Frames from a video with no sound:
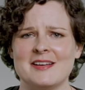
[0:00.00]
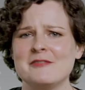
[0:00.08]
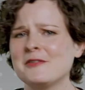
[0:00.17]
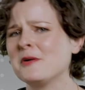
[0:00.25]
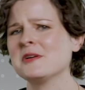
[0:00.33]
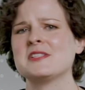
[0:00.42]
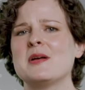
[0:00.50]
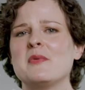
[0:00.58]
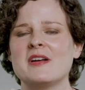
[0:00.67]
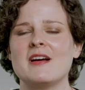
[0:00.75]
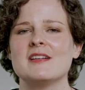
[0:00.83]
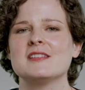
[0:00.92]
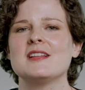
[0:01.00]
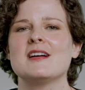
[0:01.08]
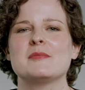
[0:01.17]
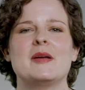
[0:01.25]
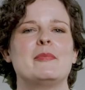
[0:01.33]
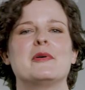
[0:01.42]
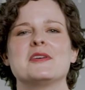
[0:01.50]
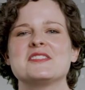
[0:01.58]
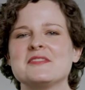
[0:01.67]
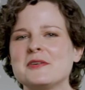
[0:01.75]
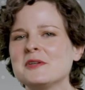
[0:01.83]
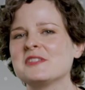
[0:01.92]
Of course I want to unclog my pores.
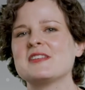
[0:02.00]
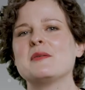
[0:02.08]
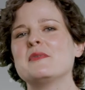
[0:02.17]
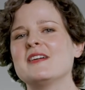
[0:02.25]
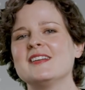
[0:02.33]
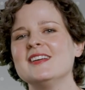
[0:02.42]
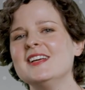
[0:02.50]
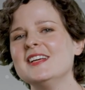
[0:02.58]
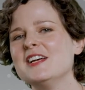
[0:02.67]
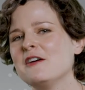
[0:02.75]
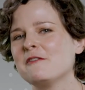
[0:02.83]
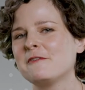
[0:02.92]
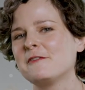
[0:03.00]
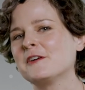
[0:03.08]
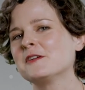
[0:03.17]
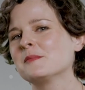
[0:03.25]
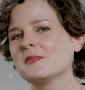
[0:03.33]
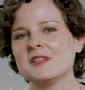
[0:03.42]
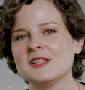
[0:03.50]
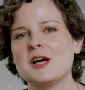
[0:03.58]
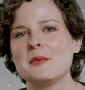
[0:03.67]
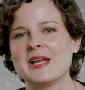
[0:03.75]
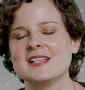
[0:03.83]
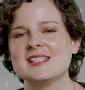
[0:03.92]
Of course I want firm,
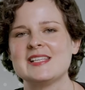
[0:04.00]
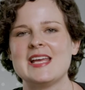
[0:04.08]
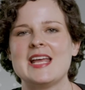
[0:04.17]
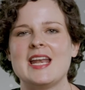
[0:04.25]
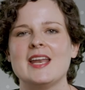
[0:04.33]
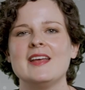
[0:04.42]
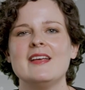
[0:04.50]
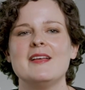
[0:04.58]
glowing skin.